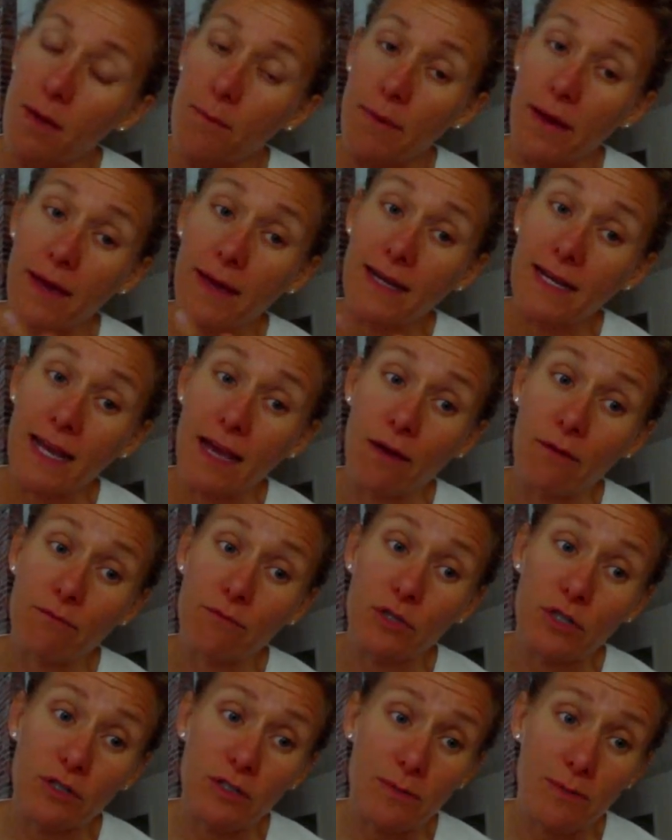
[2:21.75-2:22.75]
But anyhow,
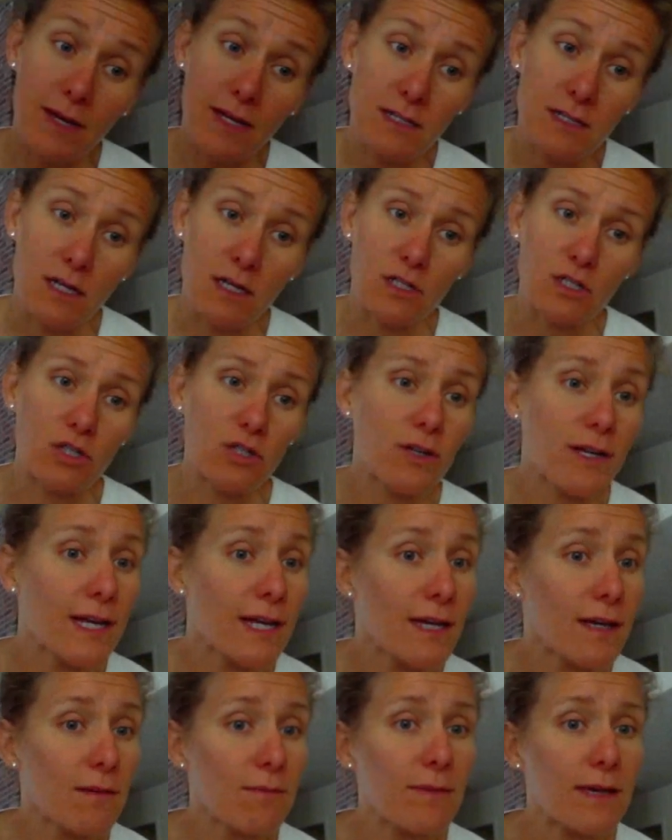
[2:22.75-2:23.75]
learned about Dr.
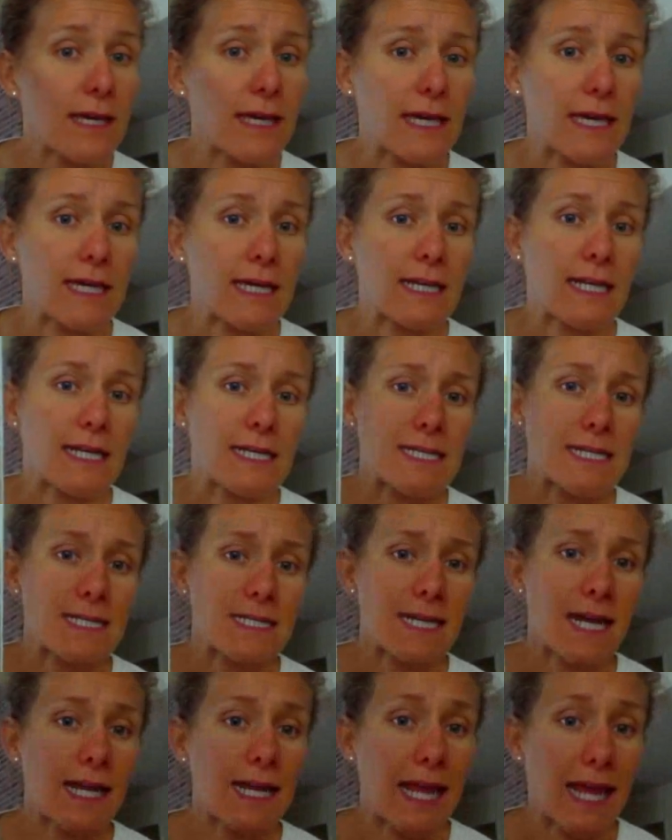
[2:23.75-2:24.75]
Graham and
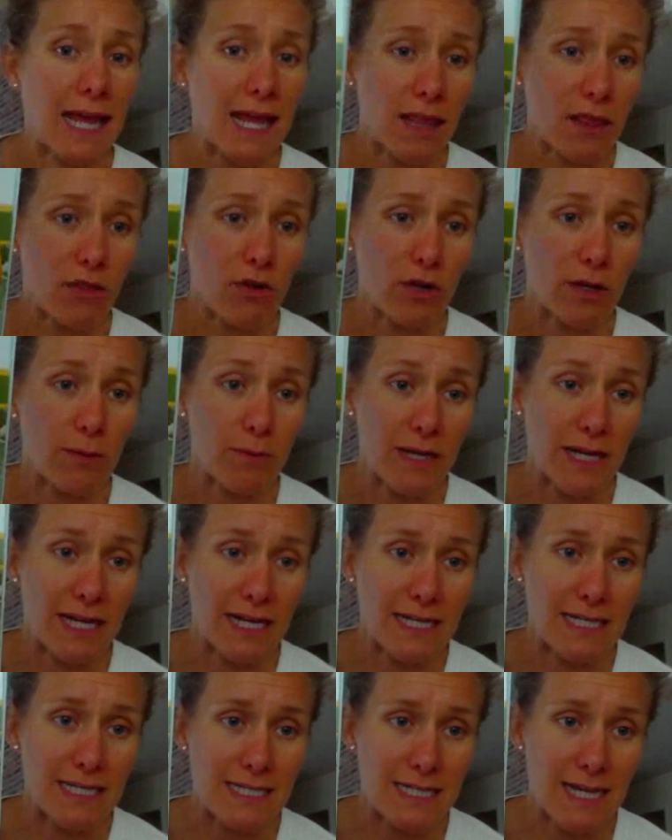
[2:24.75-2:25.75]
8-10-10 and 30
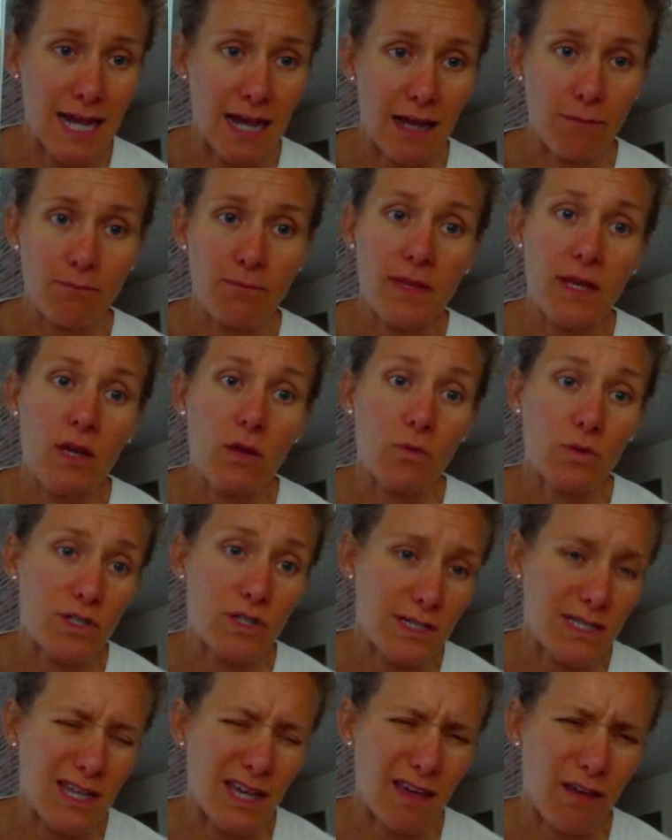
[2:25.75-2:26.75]
bananas a day,
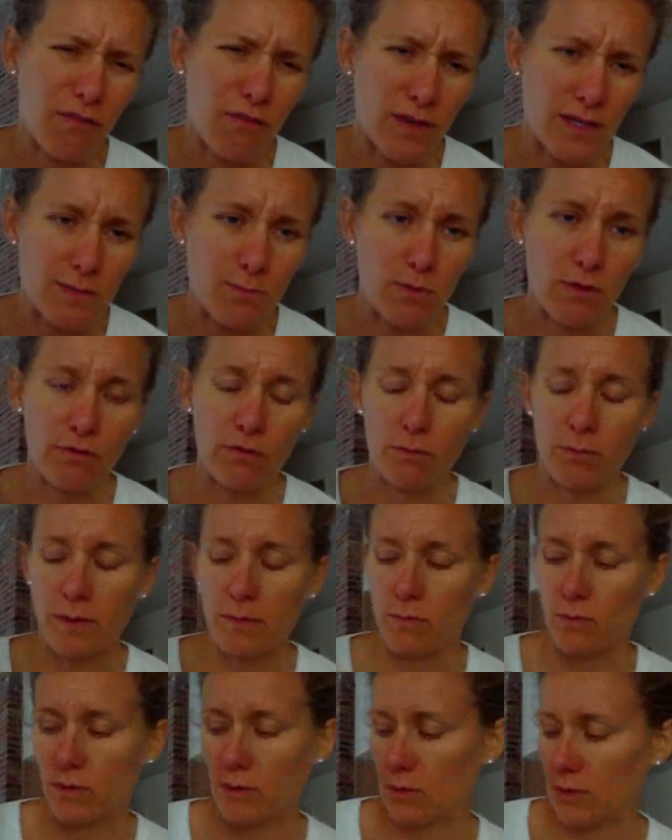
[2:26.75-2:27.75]
which is like a Facebook for
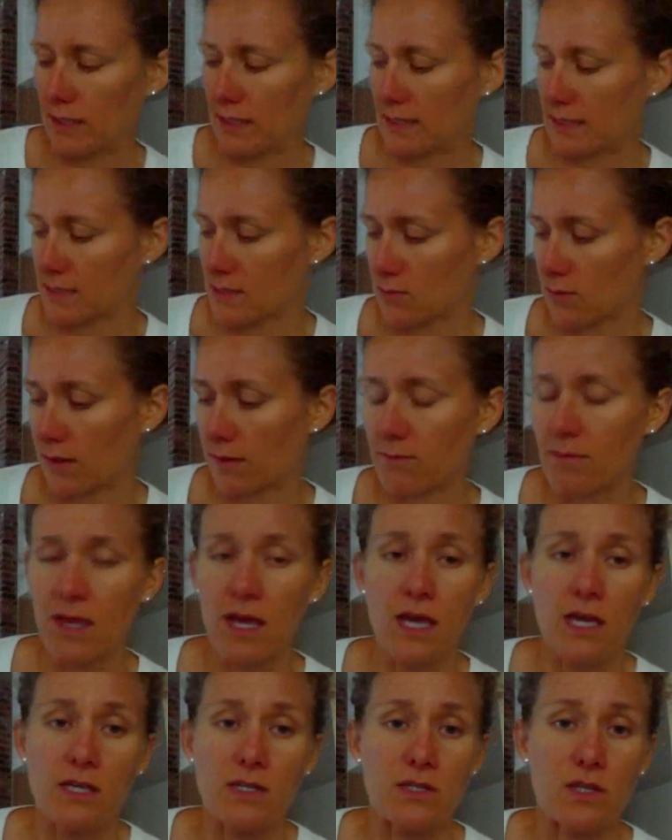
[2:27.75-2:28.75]
people who eat this way.
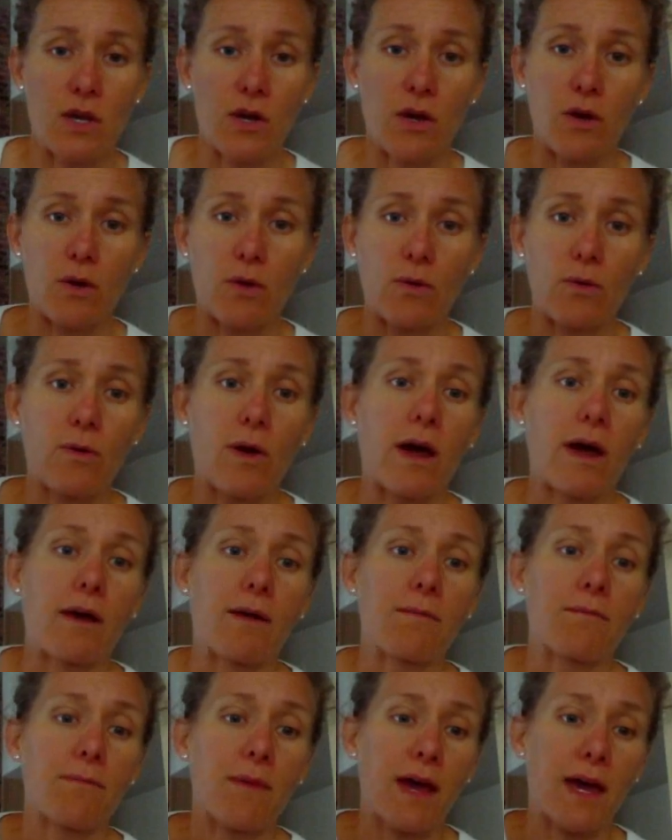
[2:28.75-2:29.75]
So
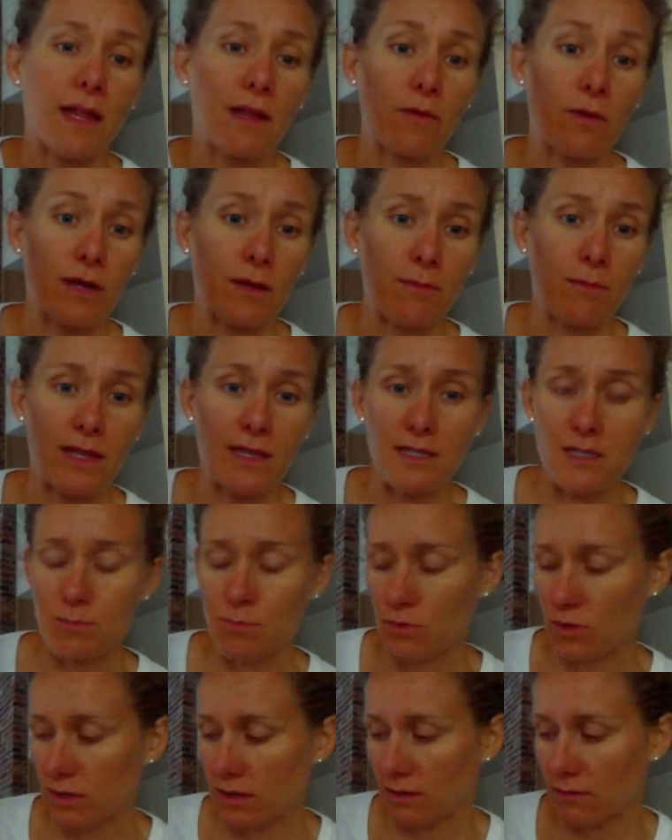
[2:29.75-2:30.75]
highly recommend this
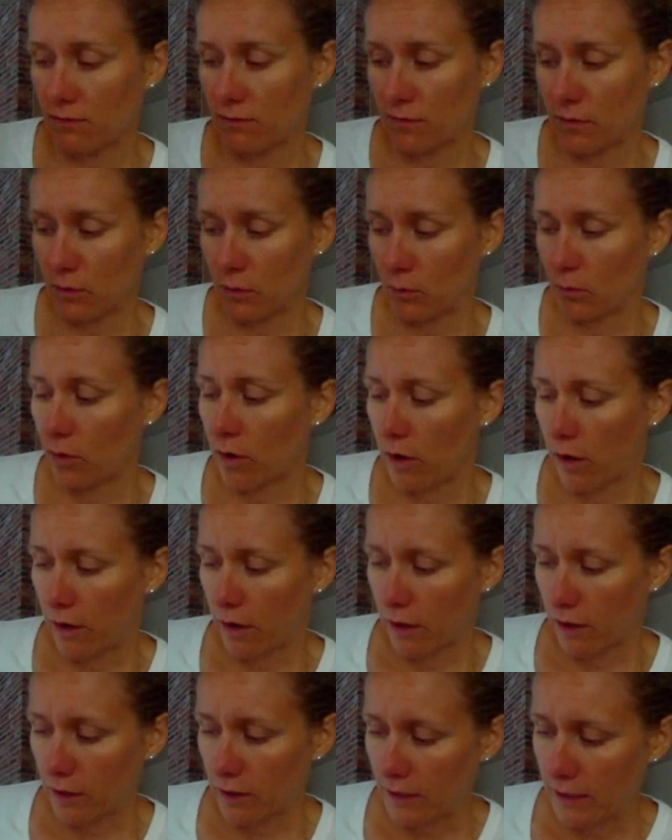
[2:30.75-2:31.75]
book if you
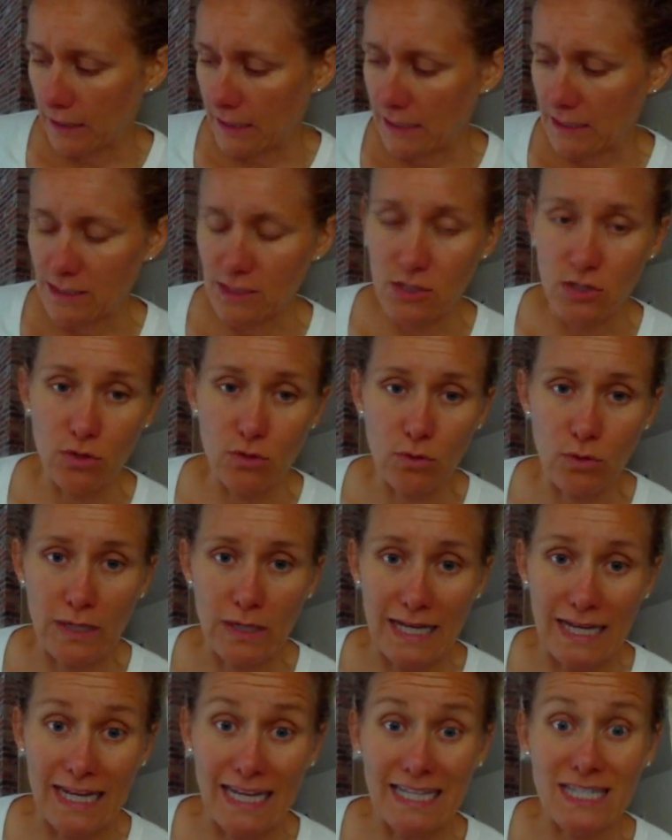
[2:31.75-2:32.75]
are into
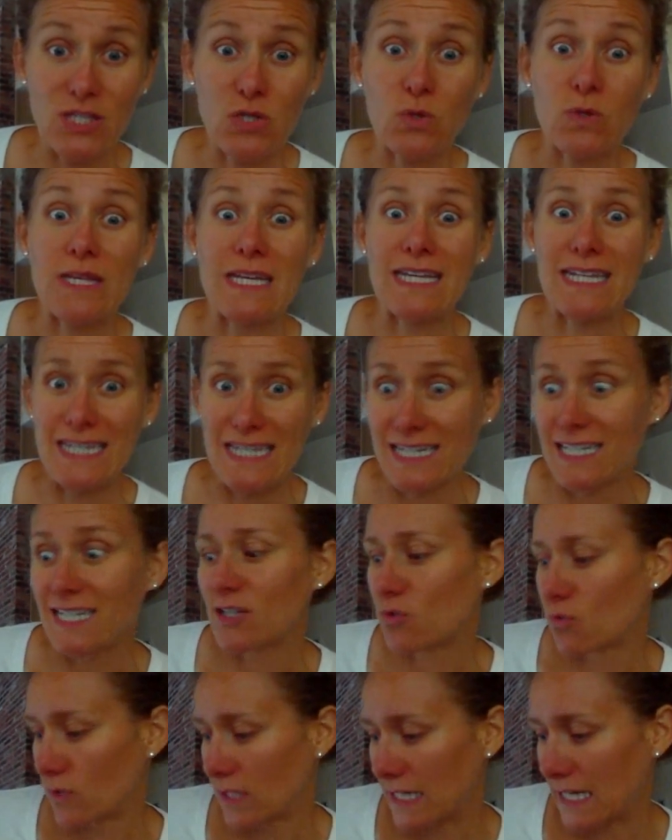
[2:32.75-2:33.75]
getting to the
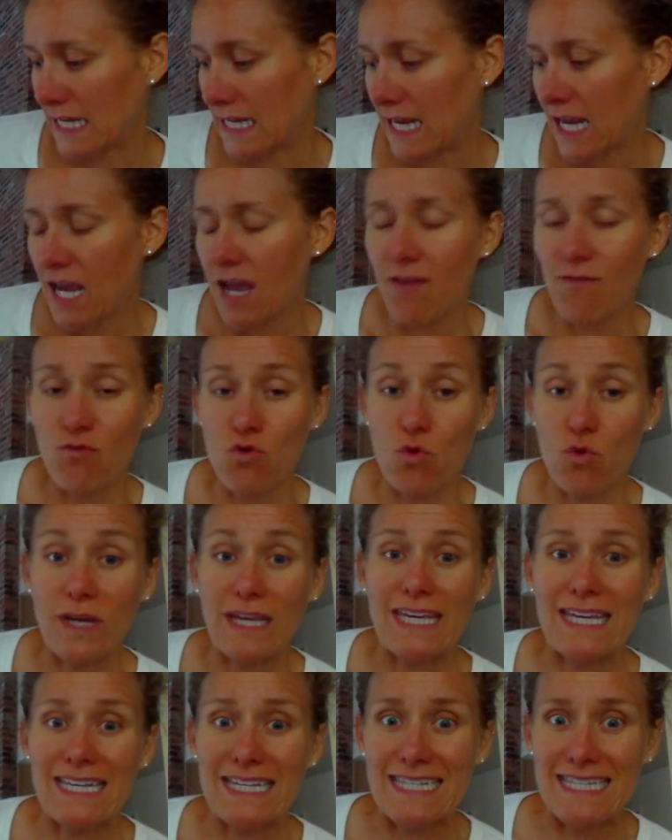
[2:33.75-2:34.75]
nitty-gritty,
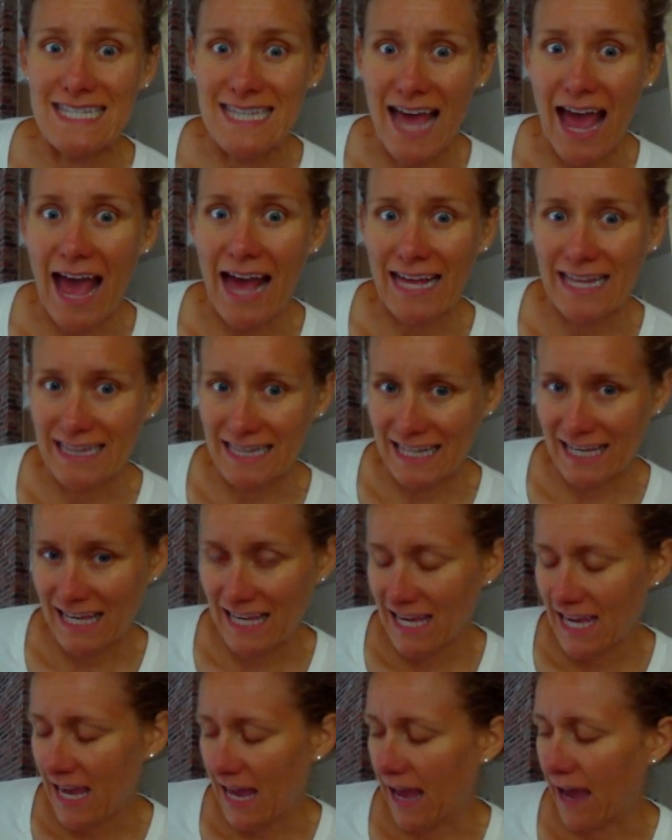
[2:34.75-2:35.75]
knowing exactly
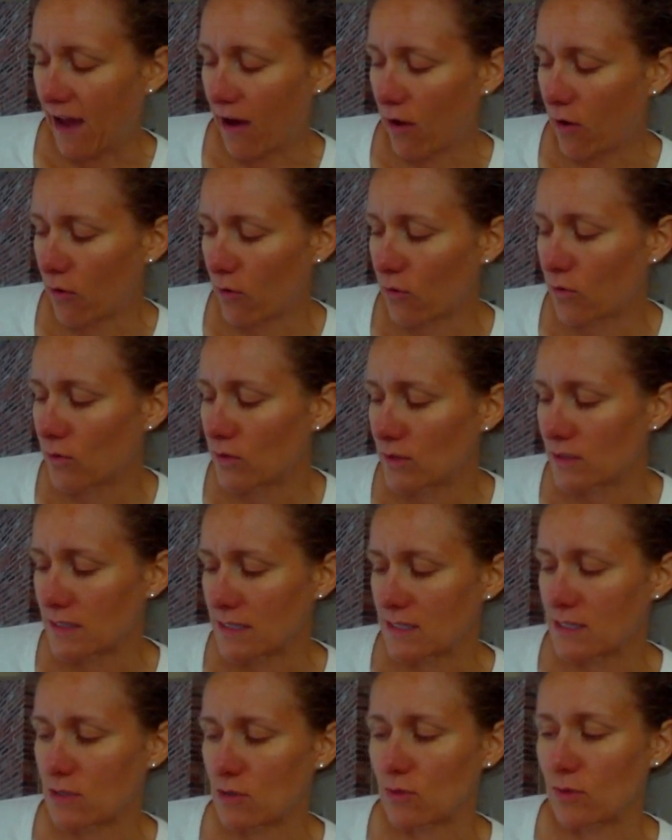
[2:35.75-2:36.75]
how
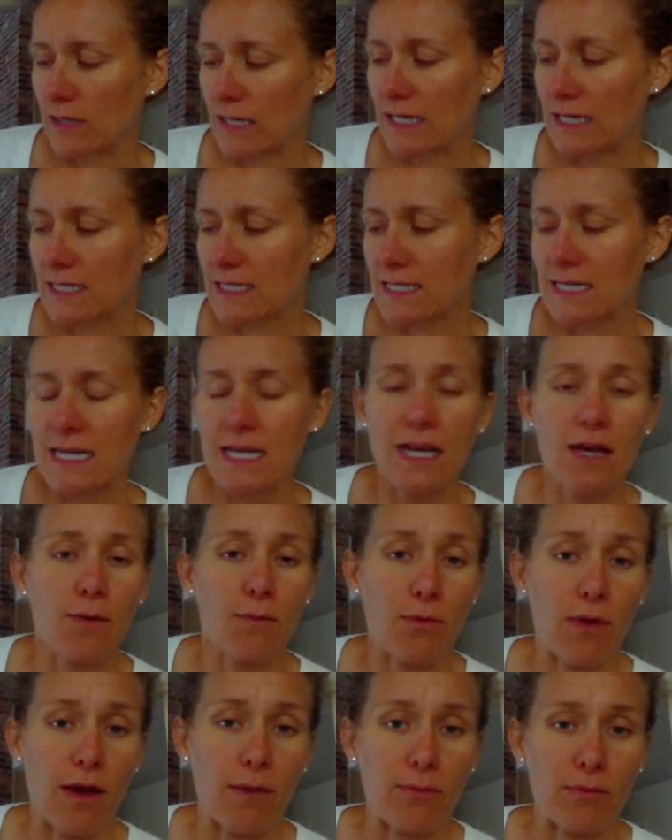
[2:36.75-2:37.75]
to eat
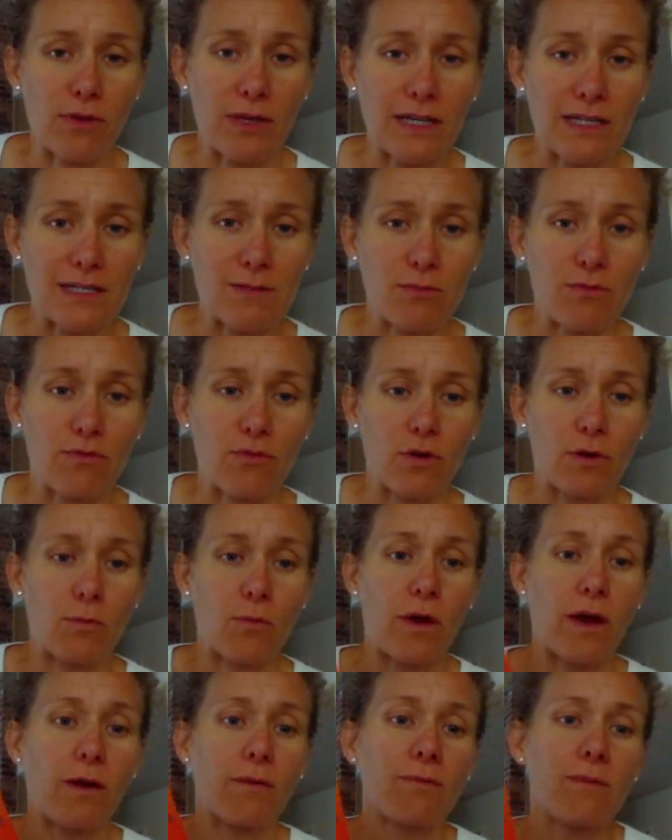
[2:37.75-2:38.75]
properly to
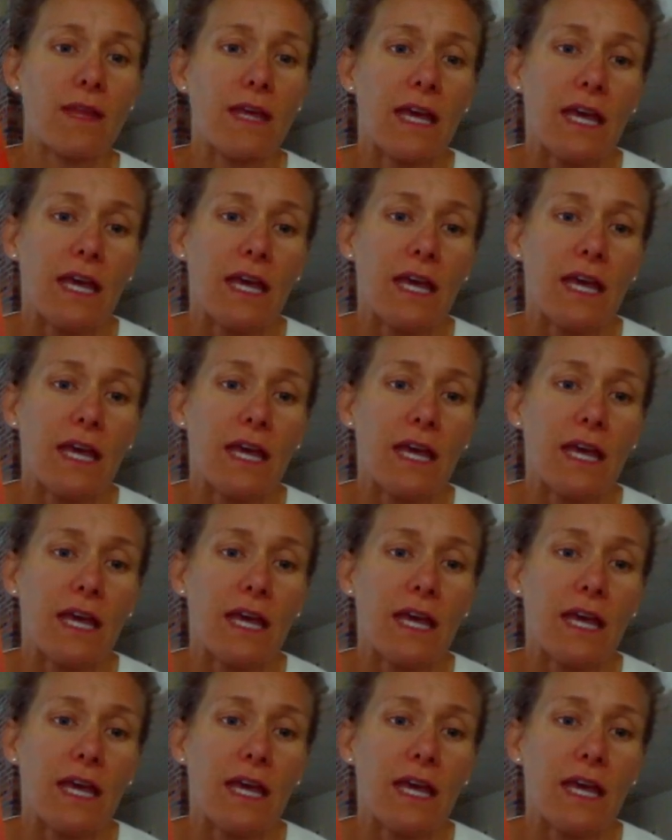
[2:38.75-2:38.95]
perform well.